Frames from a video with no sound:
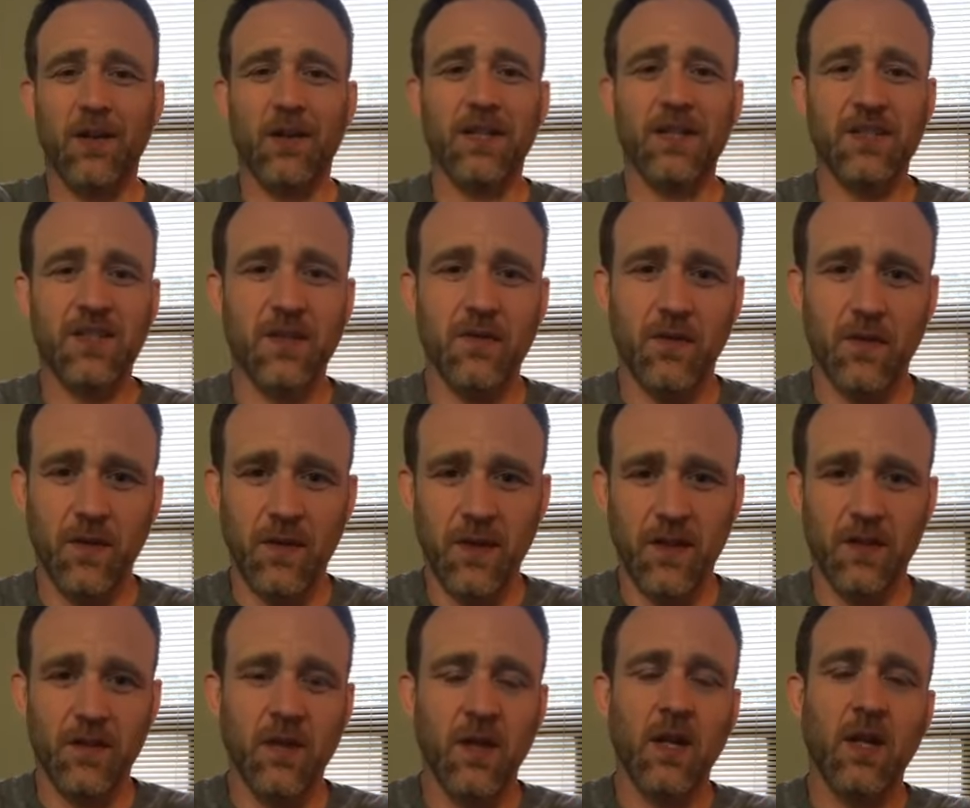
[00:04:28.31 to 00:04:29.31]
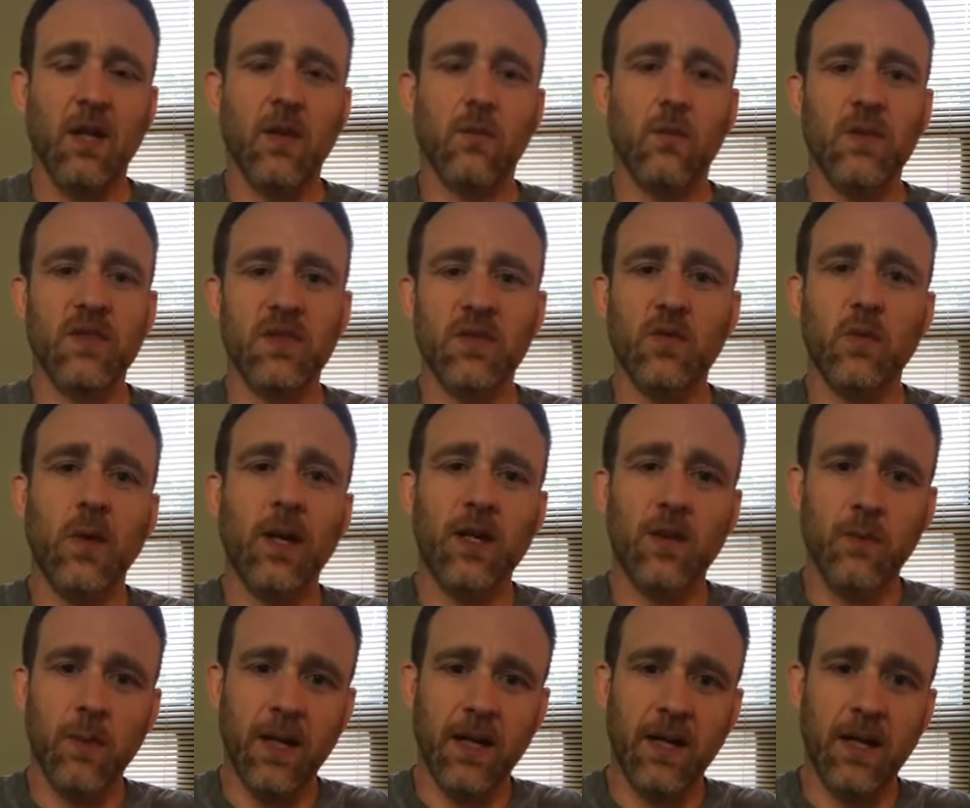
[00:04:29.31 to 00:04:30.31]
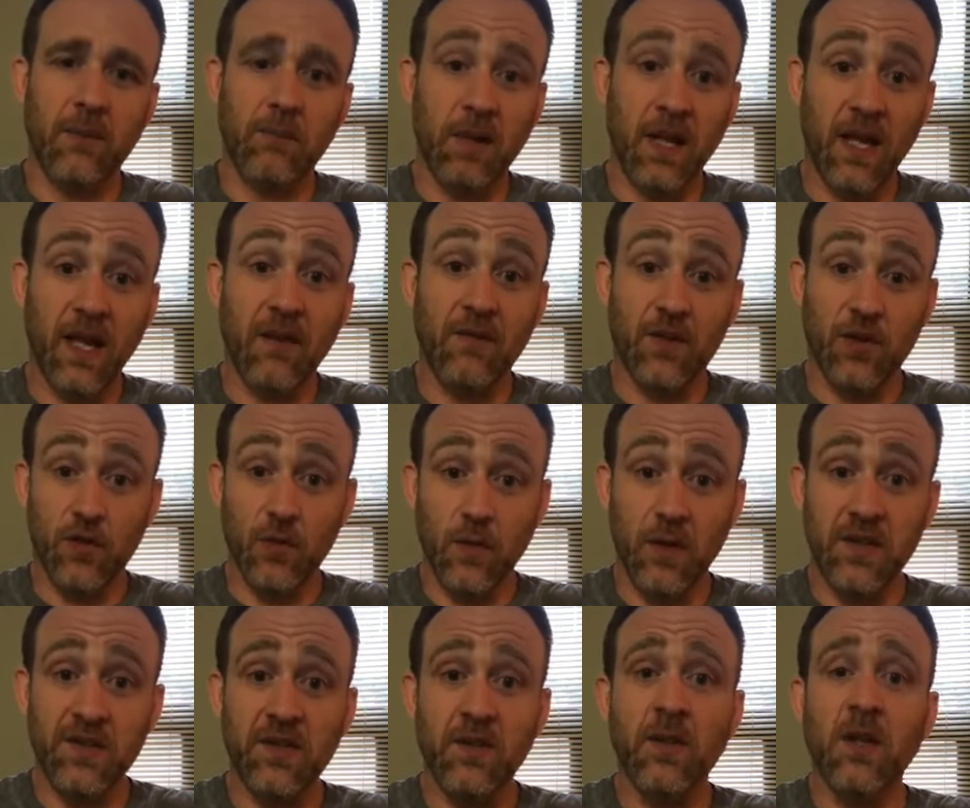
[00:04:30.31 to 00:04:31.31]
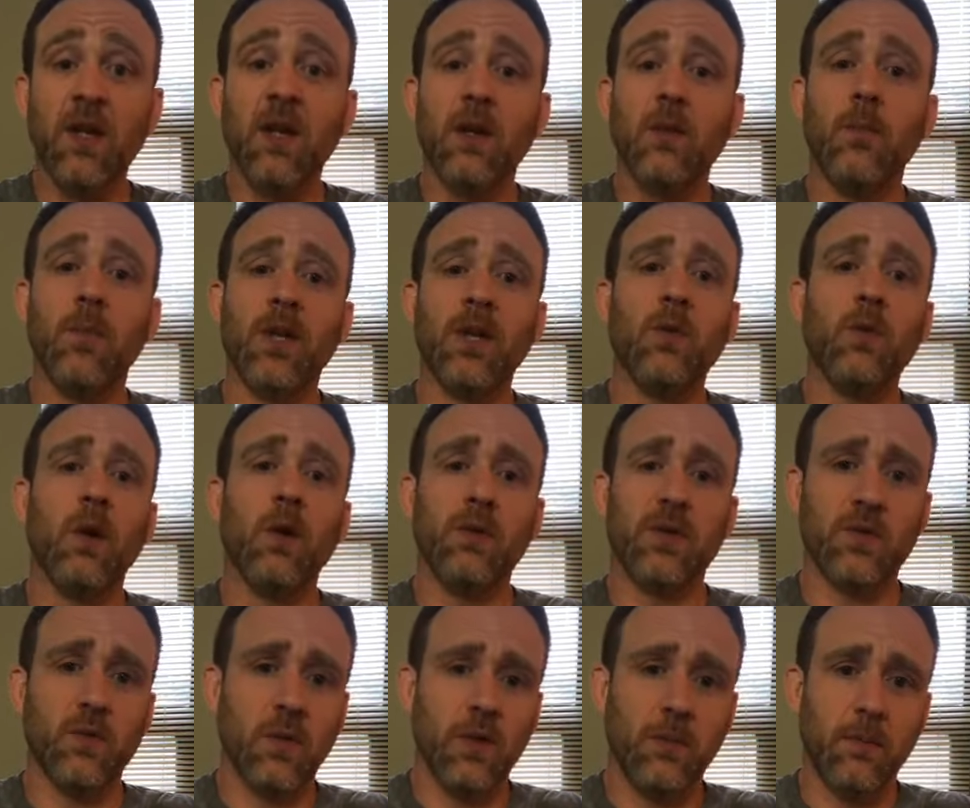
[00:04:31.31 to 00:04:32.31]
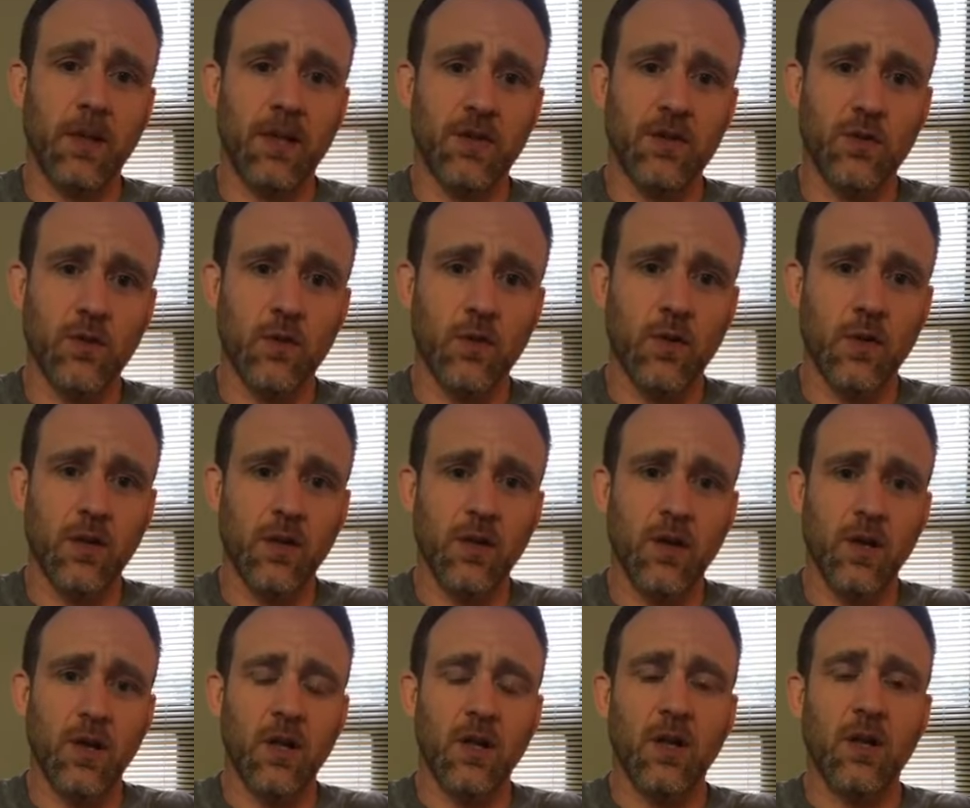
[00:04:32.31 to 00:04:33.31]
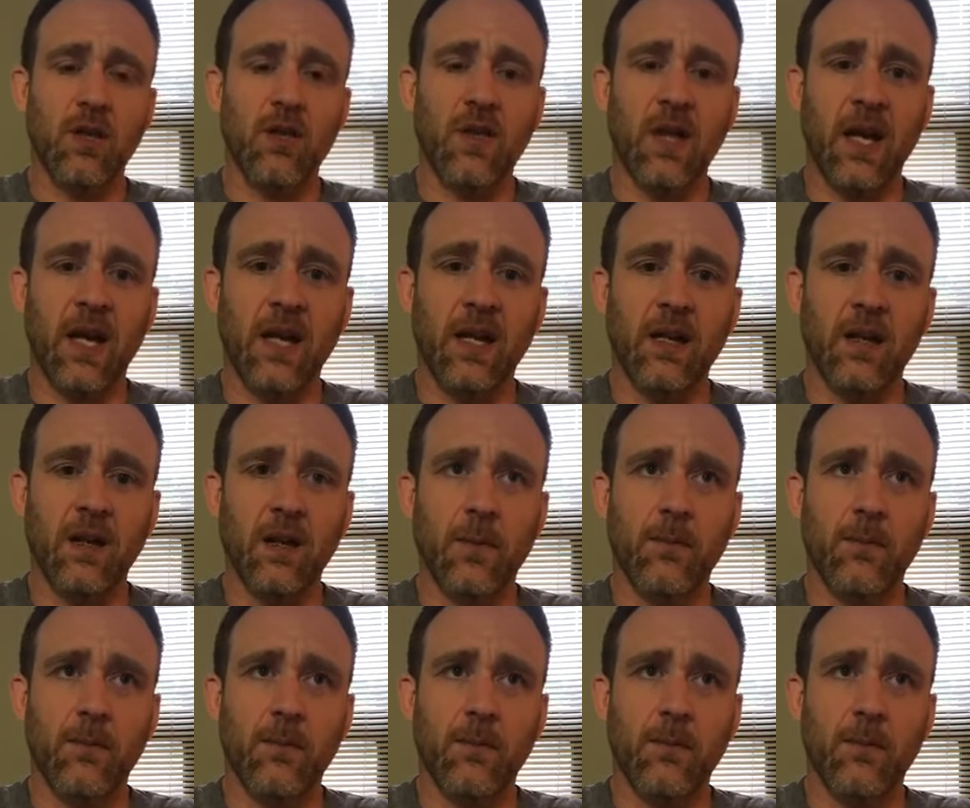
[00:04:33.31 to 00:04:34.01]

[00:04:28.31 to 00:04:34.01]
All these different things, reasons why you might not have a choice, but you always want to make sure that